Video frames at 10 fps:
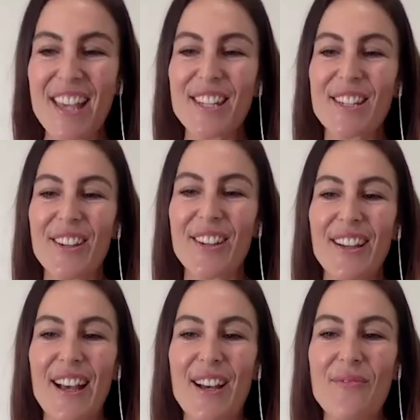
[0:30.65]
So
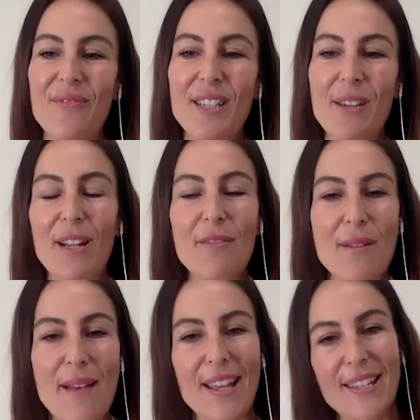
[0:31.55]
um, tell me a little bit
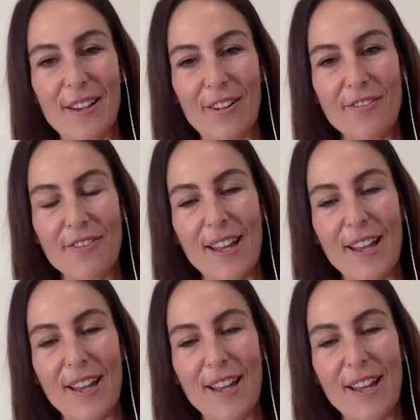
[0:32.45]
about yourself